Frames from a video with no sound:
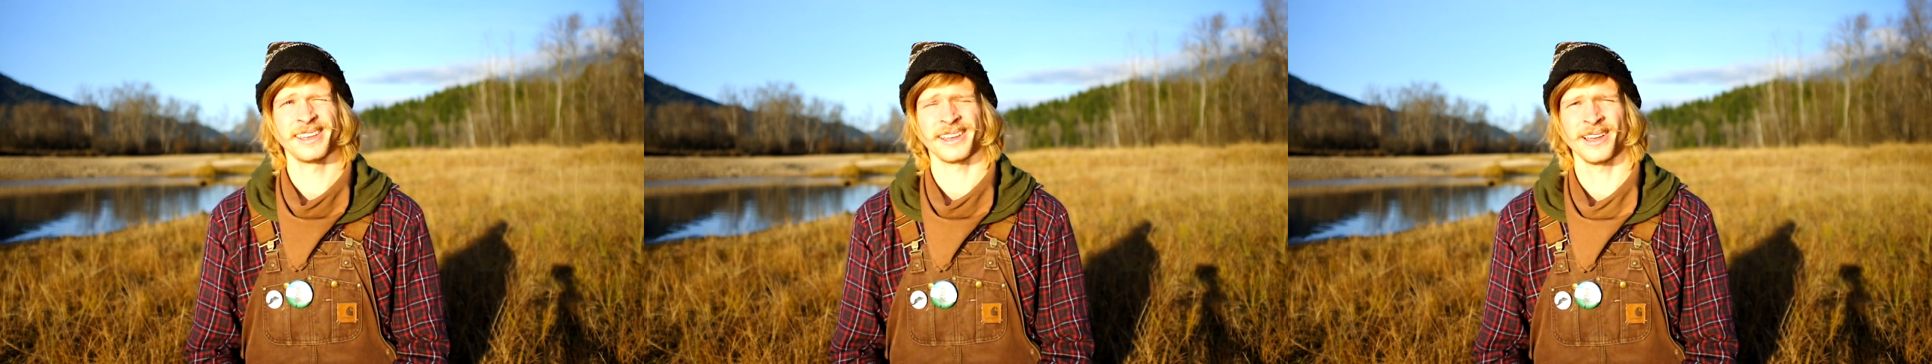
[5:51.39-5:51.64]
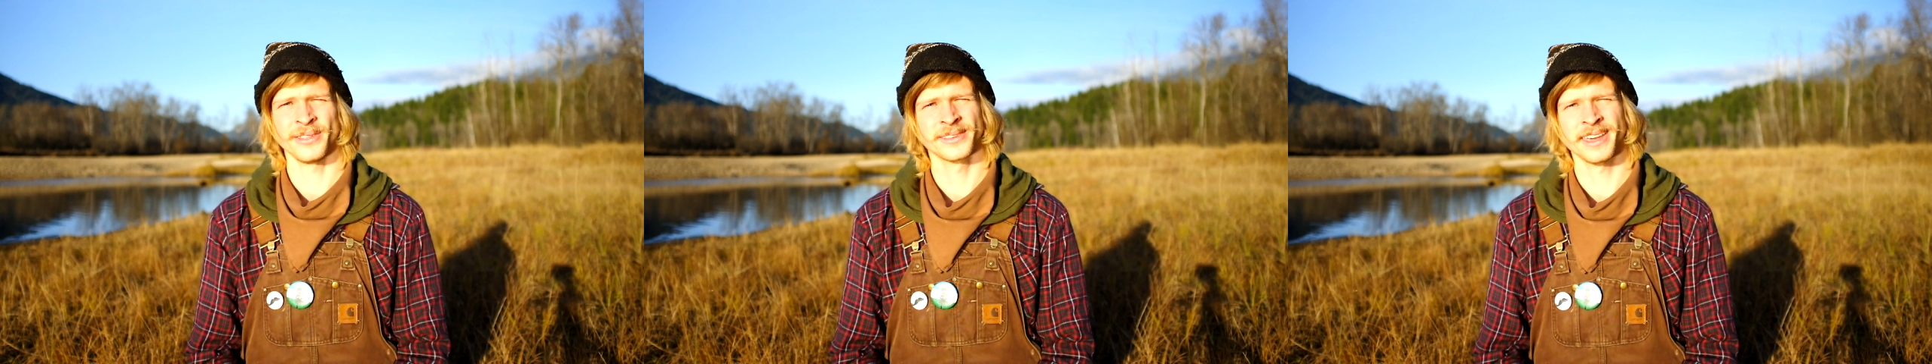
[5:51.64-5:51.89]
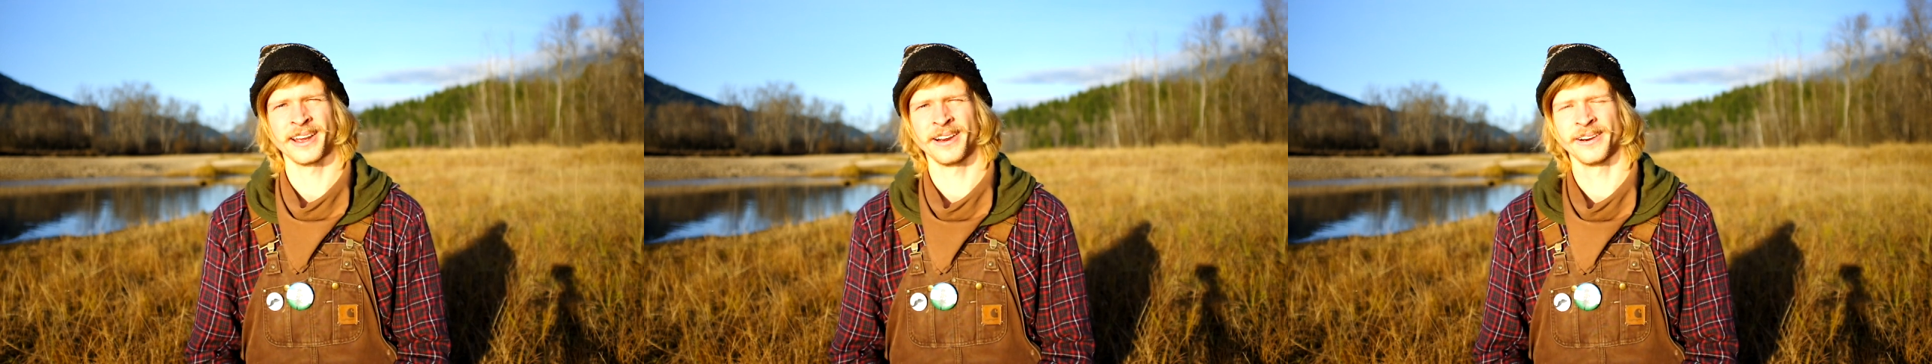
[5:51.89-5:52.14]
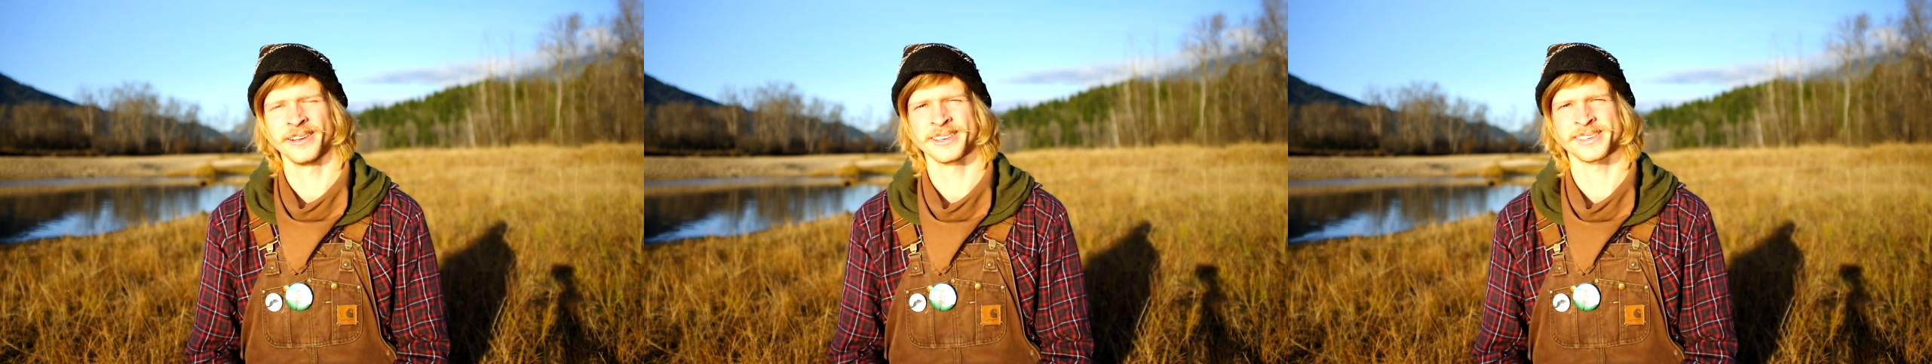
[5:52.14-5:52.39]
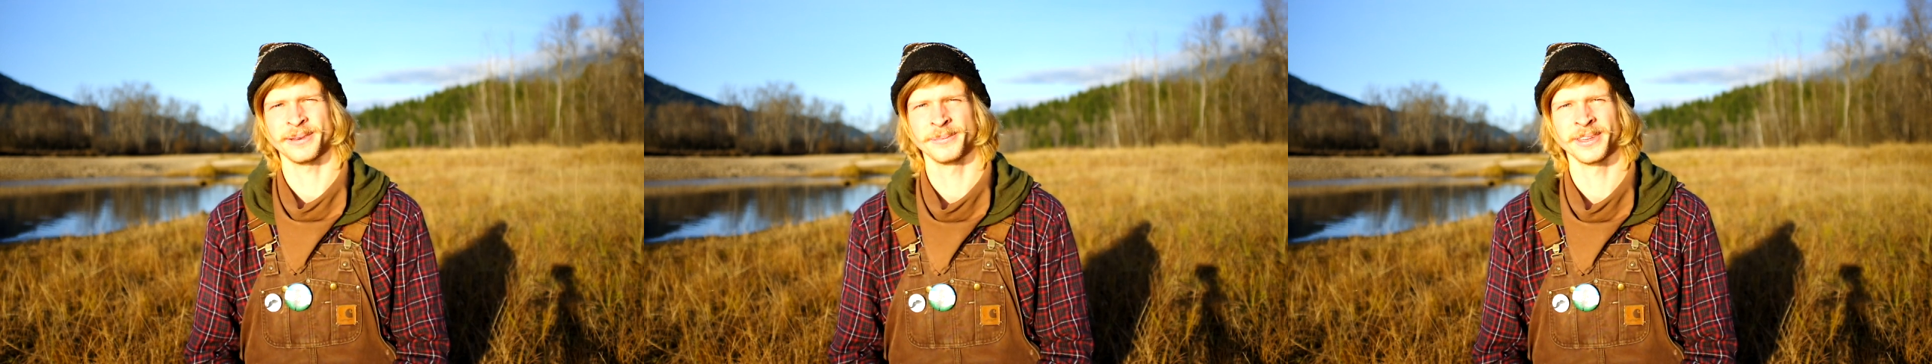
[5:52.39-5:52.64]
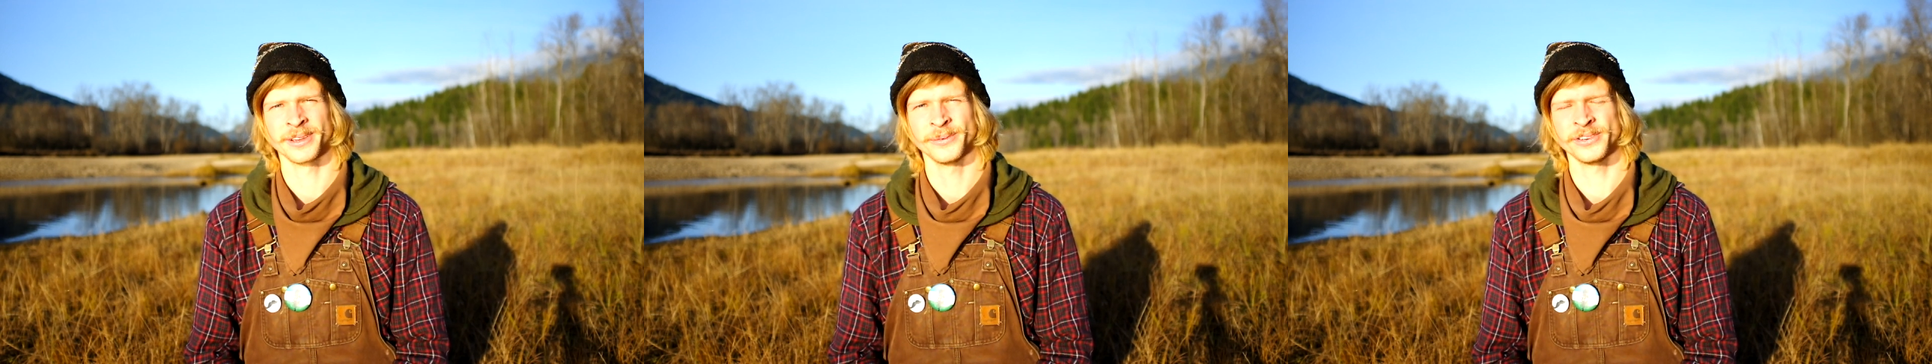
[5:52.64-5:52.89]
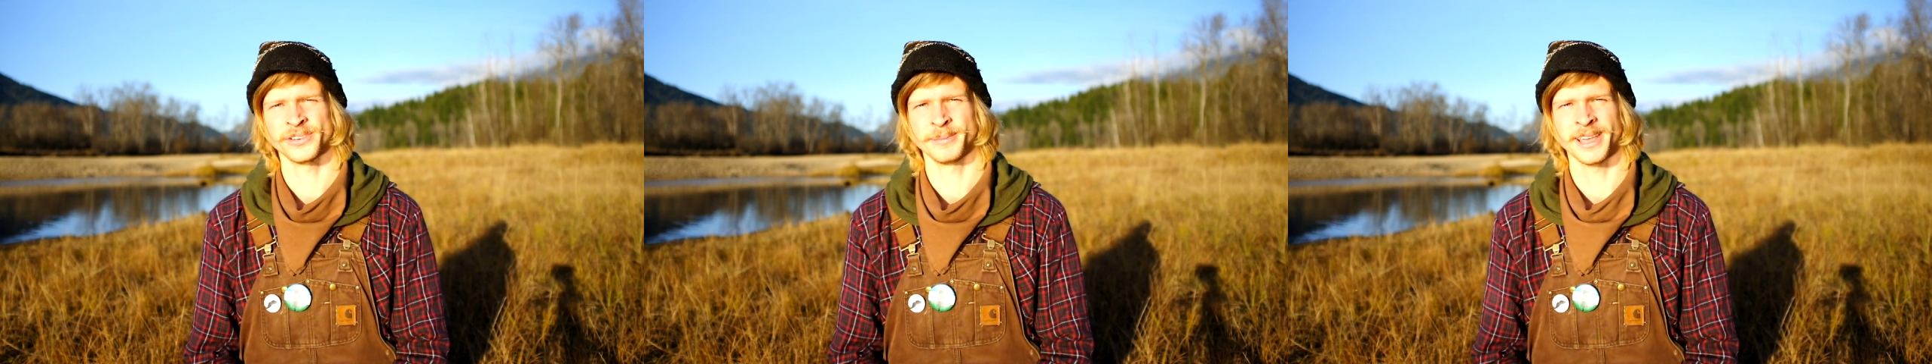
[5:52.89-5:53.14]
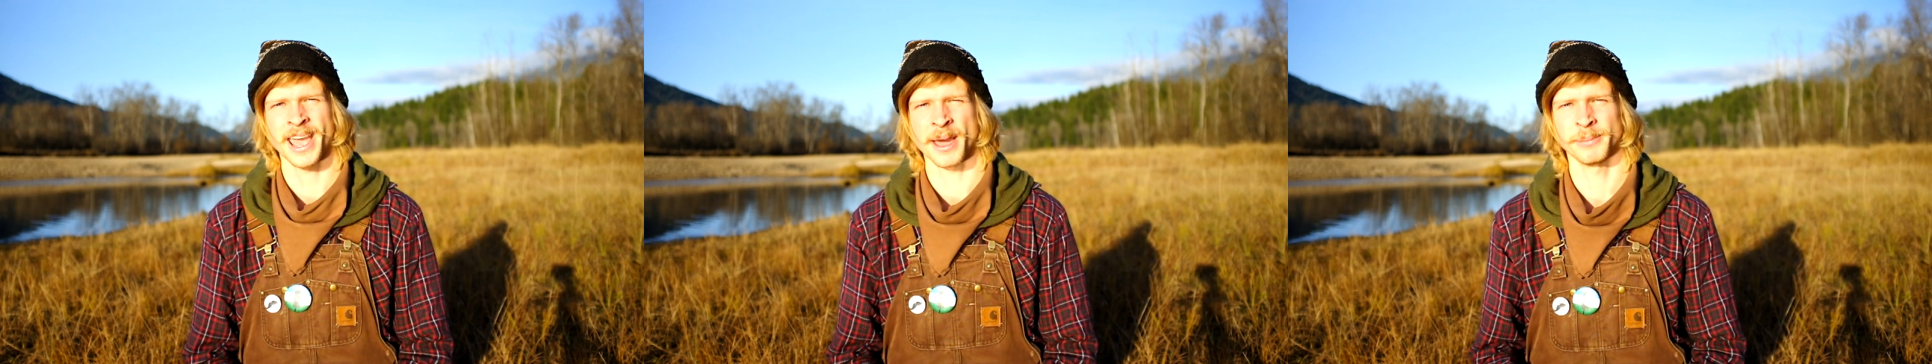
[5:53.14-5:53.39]
healthcare is something we should
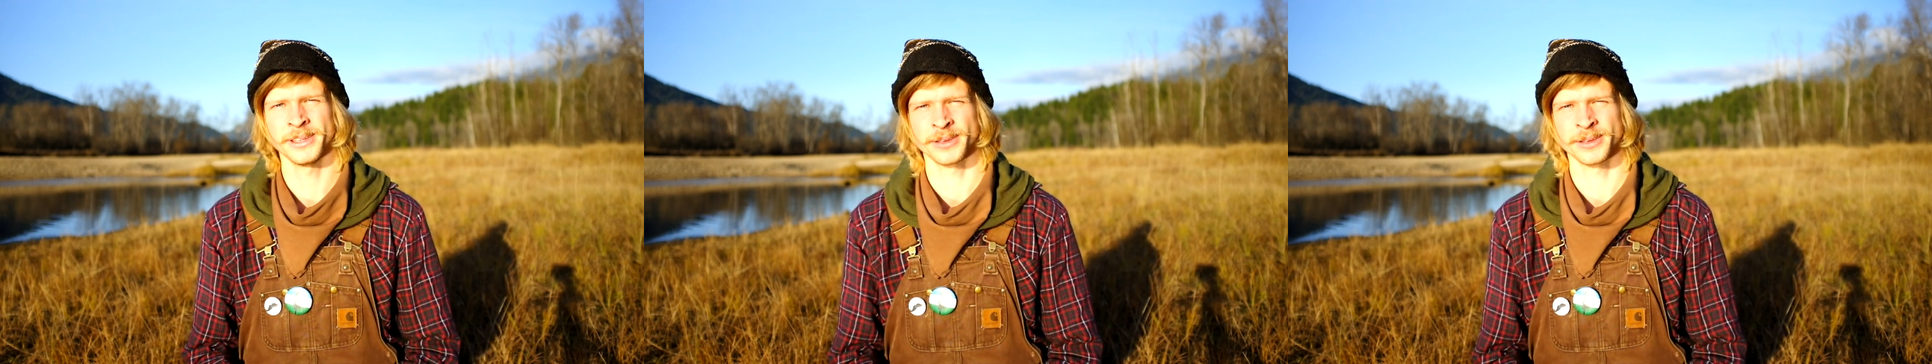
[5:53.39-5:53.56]
be happy